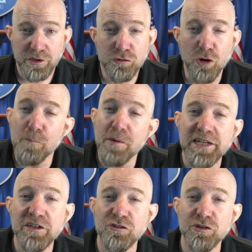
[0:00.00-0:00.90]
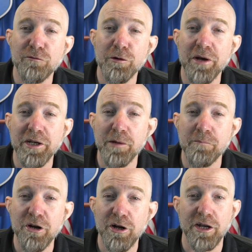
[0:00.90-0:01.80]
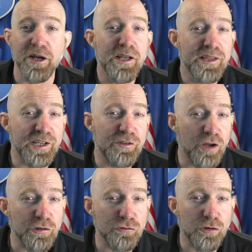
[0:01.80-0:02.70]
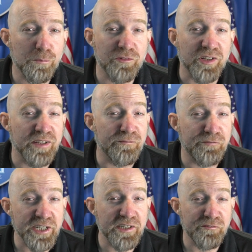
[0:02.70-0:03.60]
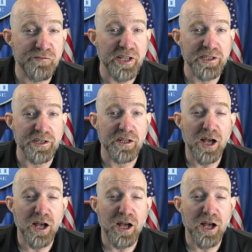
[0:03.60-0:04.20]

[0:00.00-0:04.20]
Joe Biden should have reminded America that Donald Trump was a convicted felon,